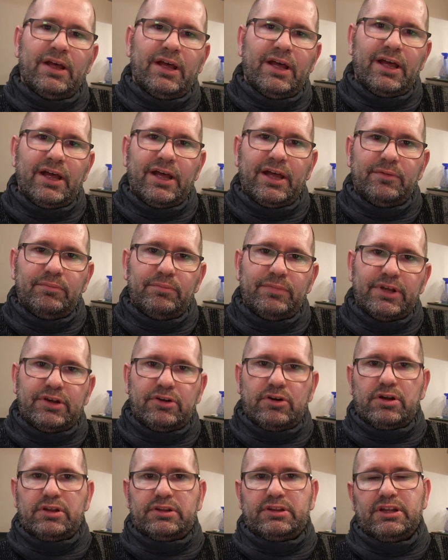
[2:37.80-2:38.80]
And
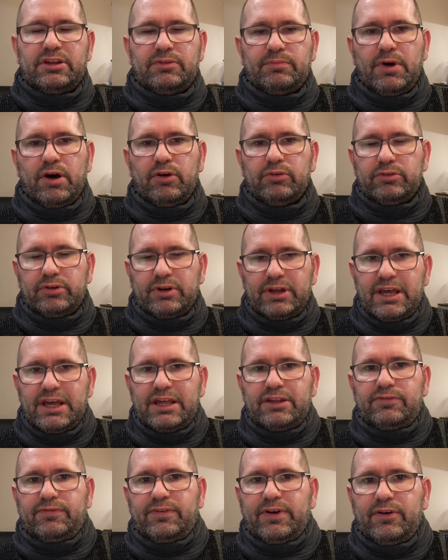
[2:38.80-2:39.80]
because this motor
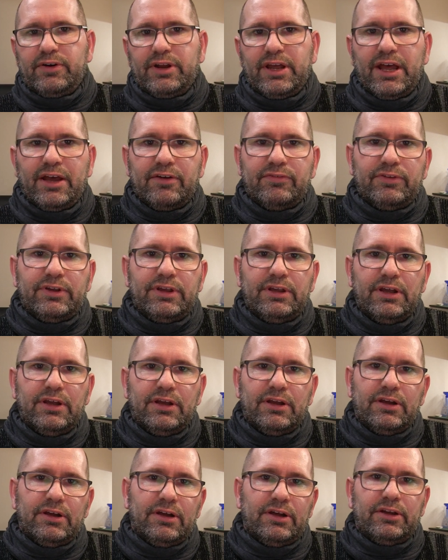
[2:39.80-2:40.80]
is very heavy,
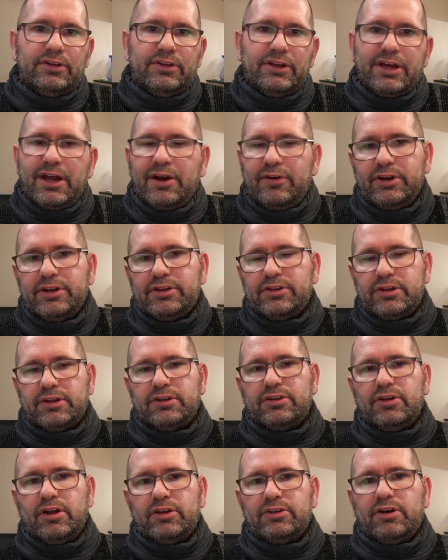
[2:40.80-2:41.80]
uh, the carriage
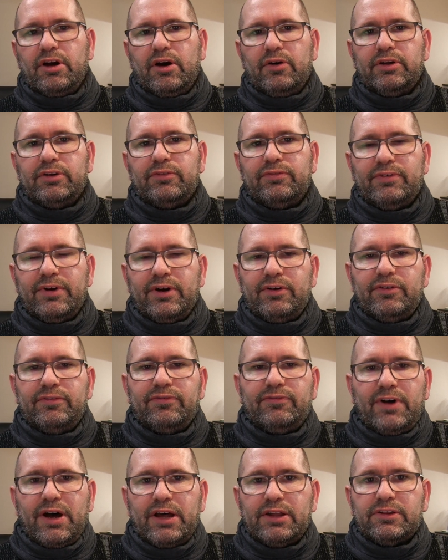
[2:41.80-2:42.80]
is not going very
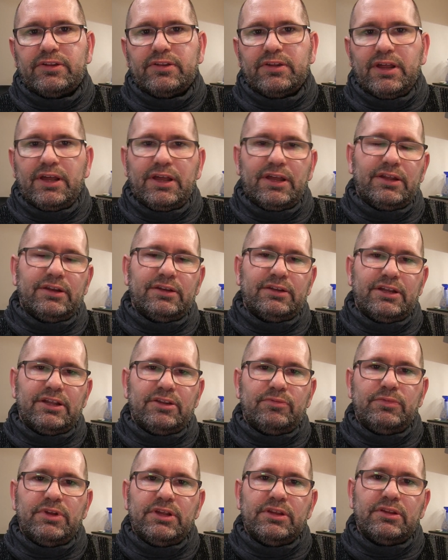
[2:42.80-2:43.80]
fast. And
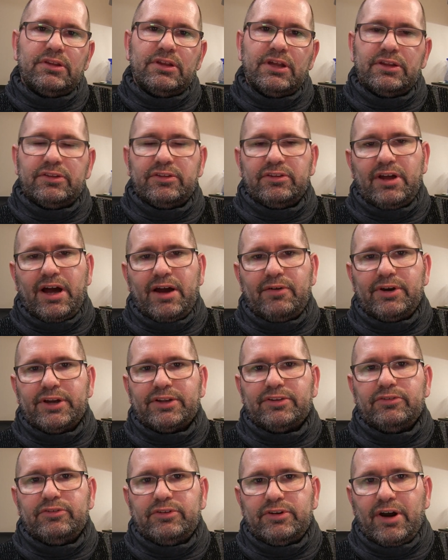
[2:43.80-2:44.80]
this means that
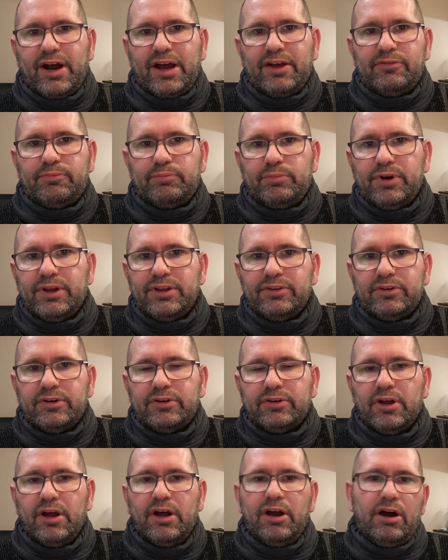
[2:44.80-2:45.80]
direct drive
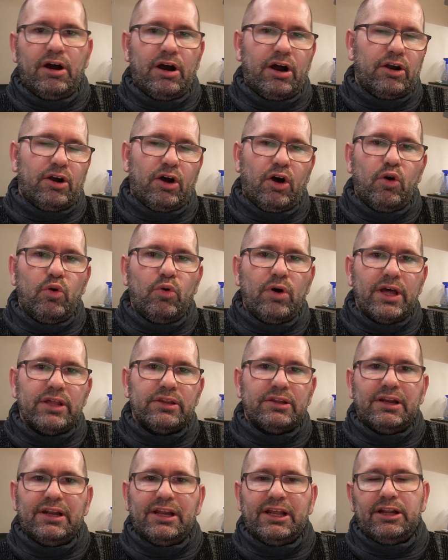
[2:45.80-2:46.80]
printers are always
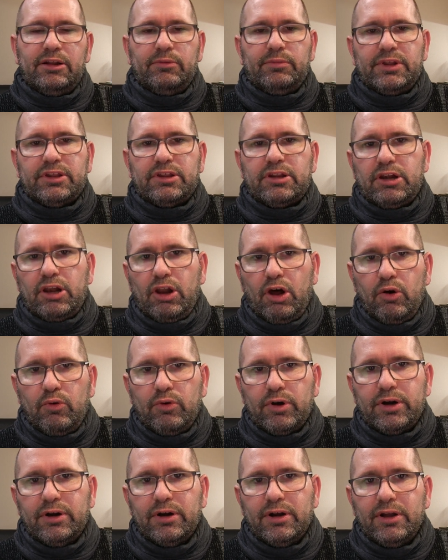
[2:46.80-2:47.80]
a little bit
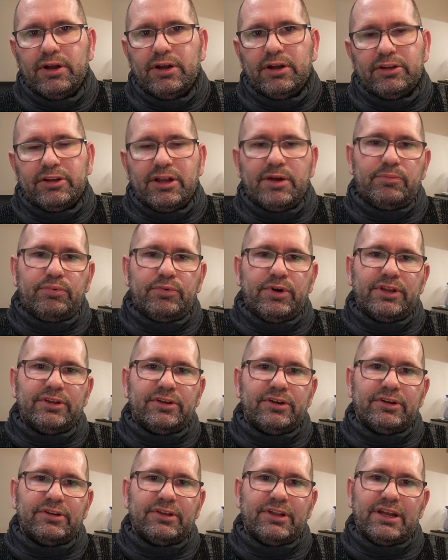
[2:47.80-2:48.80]
slower than
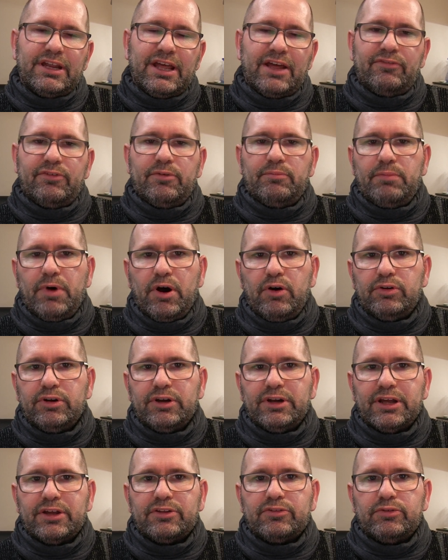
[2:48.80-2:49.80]
printers that have a
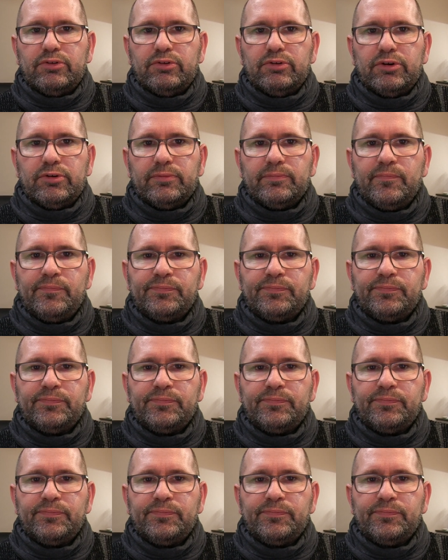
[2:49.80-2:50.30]
Bowden extruder.